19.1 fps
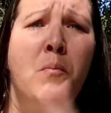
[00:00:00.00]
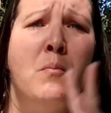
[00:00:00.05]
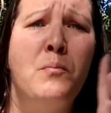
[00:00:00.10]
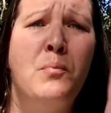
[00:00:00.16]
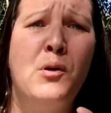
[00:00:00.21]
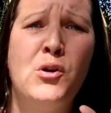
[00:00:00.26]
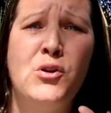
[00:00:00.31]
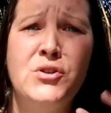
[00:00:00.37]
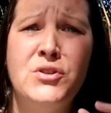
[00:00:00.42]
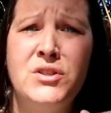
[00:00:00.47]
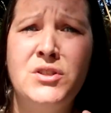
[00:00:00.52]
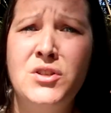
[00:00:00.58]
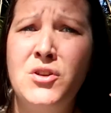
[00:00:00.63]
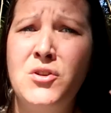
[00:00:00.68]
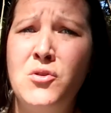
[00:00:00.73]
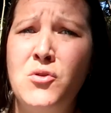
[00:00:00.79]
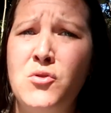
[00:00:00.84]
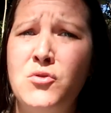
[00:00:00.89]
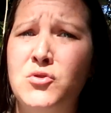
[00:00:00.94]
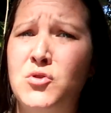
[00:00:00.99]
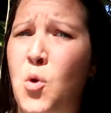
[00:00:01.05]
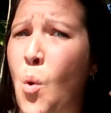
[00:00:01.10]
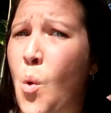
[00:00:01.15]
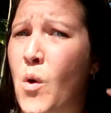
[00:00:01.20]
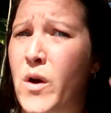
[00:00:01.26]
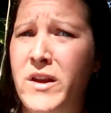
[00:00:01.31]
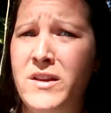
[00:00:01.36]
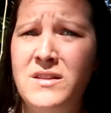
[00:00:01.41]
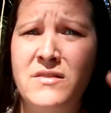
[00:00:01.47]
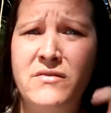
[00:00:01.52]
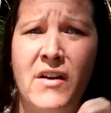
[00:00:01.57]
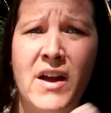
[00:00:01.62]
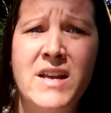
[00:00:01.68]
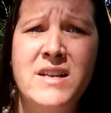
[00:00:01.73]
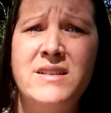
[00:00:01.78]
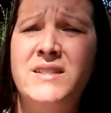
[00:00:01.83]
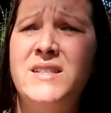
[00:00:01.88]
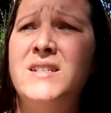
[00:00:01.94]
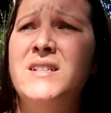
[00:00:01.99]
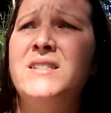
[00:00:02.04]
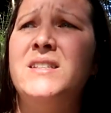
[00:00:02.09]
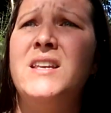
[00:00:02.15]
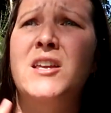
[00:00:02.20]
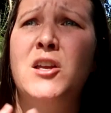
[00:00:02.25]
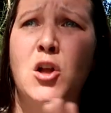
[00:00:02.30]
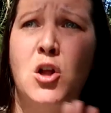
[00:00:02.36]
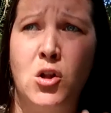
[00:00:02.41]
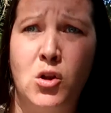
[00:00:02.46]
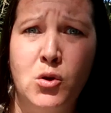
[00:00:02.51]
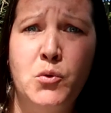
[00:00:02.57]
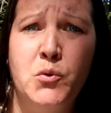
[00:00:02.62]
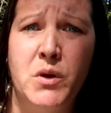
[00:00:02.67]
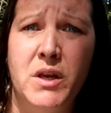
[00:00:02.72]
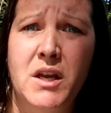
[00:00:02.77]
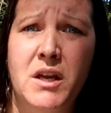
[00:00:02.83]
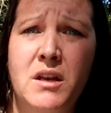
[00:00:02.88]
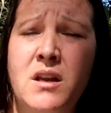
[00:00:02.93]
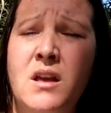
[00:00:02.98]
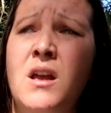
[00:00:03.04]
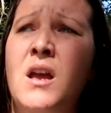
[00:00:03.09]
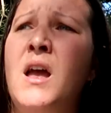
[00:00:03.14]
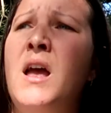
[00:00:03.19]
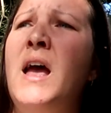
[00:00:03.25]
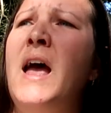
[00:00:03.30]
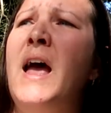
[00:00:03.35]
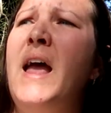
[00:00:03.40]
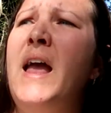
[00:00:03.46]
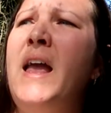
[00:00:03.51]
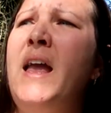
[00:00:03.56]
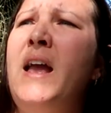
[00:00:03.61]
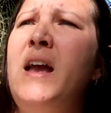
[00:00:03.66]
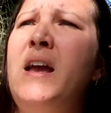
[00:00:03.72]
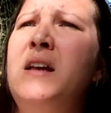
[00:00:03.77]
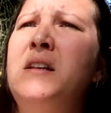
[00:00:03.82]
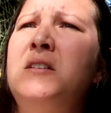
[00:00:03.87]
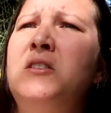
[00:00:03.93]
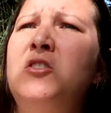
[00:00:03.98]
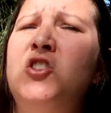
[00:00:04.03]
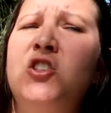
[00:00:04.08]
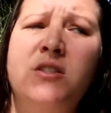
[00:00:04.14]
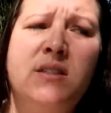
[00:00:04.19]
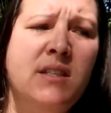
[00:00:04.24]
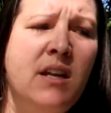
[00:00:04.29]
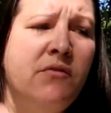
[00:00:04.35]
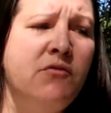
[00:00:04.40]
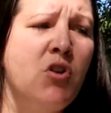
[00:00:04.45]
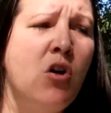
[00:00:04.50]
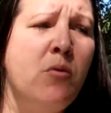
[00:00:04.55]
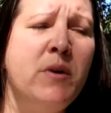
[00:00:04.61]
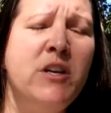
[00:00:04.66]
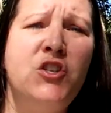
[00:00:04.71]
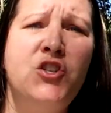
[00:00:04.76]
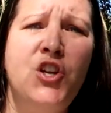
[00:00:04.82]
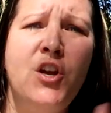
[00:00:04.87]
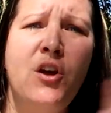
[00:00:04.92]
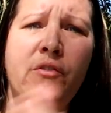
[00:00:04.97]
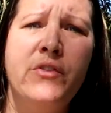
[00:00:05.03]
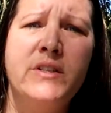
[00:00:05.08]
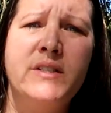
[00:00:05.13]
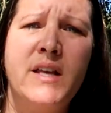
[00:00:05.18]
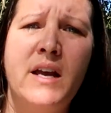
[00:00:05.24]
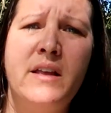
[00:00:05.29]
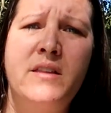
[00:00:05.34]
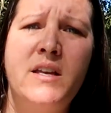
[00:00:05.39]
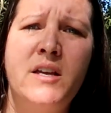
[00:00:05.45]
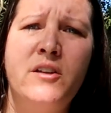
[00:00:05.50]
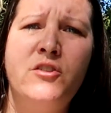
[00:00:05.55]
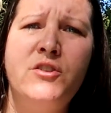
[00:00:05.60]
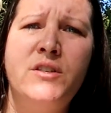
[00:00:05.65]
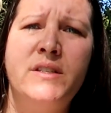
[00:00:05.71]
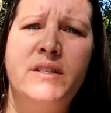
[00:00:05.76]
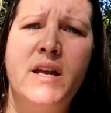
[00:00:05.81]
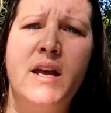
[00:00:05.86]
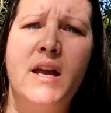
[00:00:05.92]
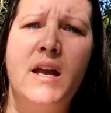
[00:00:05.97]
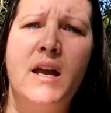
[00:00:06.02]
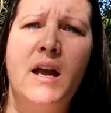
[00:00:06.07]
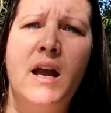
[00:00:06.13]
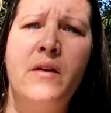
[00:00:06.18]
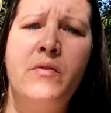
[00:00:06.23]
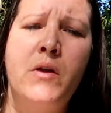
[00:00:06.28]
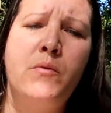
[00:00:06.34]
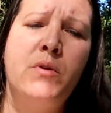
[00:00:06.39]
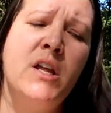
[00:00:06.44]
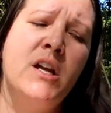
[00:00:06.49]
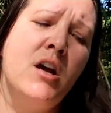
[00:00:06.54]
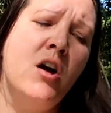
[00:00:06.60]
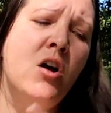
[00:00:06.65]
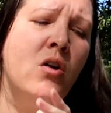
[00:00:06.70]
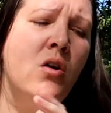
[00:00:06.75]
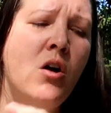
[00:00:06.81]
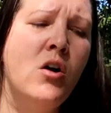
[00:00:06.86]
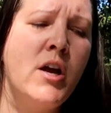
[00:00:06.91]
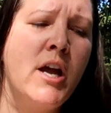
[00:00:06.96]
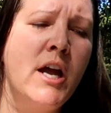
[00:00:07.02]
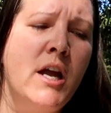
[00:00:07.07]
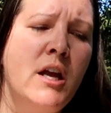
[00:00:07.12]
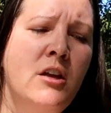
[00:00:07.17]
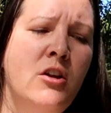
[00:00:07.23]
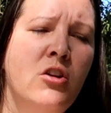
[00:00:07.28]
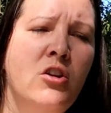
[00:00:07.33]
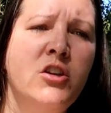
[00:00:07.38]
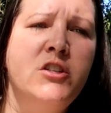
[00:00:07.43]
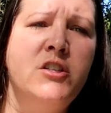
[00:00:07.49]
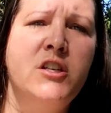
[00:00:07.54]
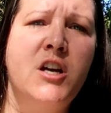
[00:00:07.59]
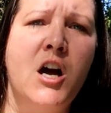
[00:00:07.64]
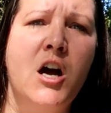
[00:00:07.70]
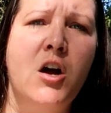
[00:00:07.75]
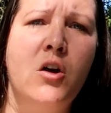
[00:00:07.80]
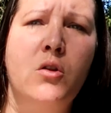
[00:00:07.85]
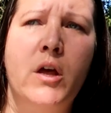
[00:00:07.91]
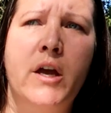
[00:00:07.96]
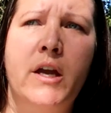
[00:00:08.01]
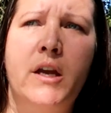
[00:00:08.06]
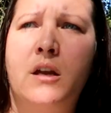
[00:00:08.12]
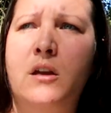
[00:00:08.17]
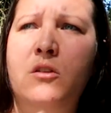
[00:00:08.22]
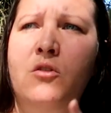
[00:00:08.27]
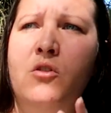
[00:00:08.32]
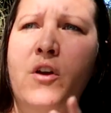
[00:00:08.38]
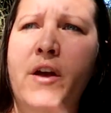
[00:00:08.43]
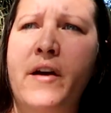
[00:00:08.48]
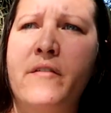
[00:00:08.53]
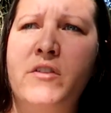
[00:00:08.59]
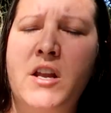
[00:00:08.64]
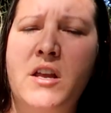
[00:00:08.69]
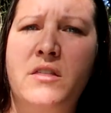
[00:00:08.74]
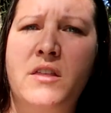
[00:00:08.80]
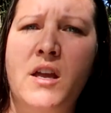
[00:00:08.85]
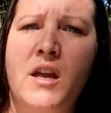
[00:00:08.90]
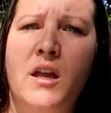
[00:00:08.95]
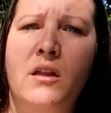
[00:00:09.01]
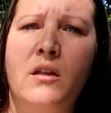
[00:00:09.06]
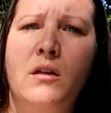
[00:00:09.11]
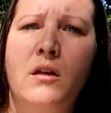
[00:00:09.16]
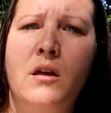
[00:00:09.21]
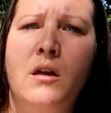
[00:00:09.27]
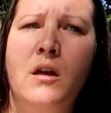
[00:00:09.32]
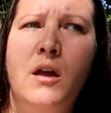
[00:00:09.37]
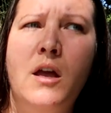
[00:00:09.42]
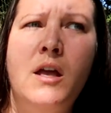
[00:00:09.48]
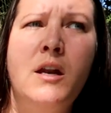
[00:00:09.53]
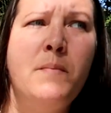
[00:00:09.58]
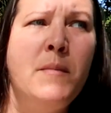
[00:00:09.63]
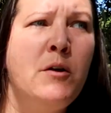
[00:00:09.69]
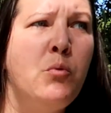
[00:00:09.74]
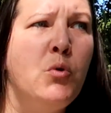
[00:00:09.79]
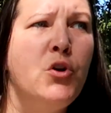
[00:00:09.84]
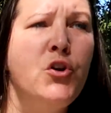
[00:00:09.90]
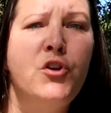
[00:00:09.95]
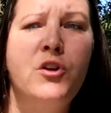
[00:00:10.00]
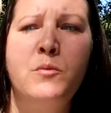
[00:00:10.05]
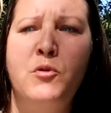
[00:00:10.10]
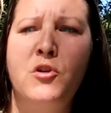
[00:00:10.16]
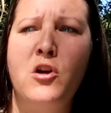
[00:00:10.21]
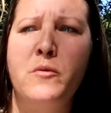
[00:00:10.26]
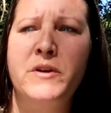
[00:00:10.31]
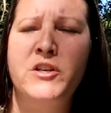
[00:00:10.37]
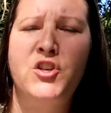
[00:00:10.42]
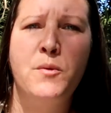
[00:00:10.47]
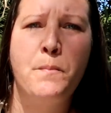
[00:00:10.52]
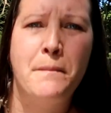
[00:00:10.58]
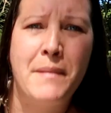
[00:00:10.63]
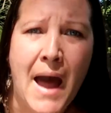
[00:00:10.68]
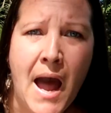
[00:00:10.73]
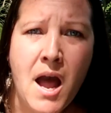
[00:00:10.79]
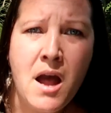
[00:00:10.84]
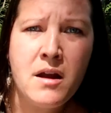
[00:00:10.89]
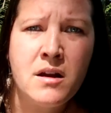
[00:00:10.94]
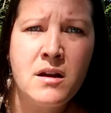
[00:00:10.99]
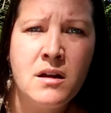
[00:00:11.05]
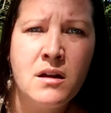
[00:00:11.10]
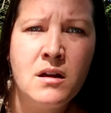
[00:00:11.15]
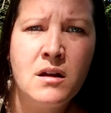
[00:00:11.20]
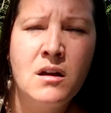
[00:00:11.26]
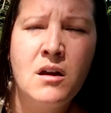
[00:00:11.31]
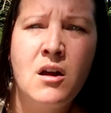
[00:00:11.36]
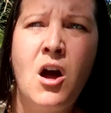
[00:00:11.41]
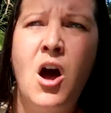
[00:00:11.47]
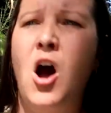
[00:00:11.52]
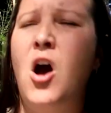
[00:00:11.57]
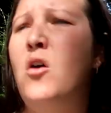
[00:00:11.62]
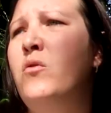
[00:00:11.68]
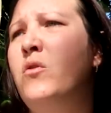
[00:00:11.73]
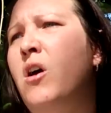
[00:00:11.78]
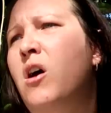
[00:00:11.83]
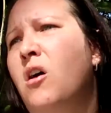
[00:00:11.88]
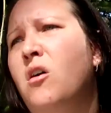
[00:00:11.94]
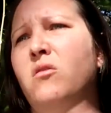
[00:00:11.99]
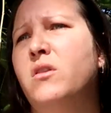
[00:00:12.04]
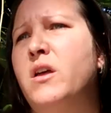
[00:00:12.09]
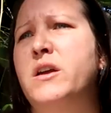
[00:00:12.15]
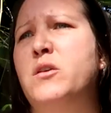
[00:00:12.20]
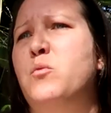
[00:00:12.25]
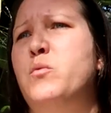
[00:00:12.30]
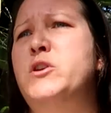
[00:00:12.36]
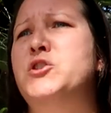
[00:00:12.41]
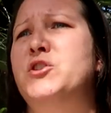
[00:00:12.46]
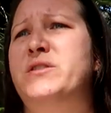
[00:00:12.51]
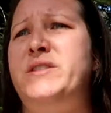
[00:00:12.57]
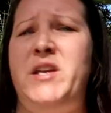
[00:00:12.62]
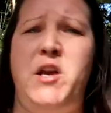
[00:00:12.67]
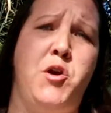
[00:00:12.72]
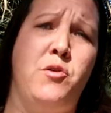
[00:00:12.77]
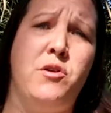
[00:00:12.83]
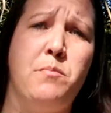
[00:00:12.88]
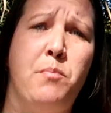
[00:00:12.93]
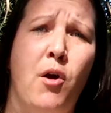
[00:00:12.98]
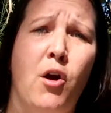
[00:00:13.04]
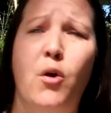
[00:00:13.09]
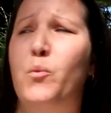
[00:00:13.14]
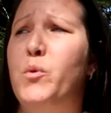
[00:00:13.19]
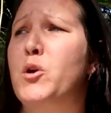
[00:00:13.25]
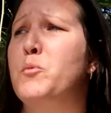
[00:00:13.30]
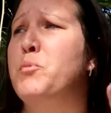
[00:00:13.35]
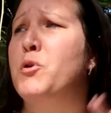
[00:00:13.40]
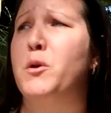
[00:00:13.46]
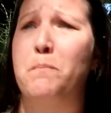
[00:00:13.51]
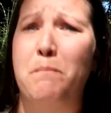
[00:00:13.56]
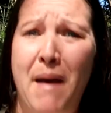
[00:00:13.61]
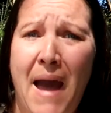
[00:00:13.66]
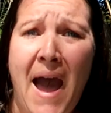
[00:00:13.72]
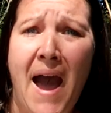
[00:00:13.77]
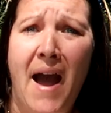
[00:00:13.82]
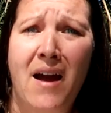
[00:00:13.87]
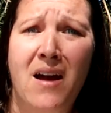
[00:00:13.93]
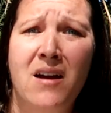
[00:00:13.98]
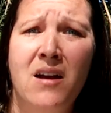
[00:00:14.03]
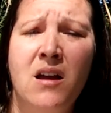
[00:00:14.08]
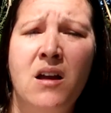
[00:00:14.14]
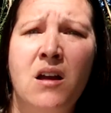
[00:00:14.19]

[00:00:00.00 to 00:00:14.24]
personal toy devices included, and just left all my shit on the side of the interstate. And they were like, oh, okay, you're good to go, like, you don't have anything. And I'm like, what, are you gonna put all my shit back? Oh no, like, we just tear it apart, we don't put it back.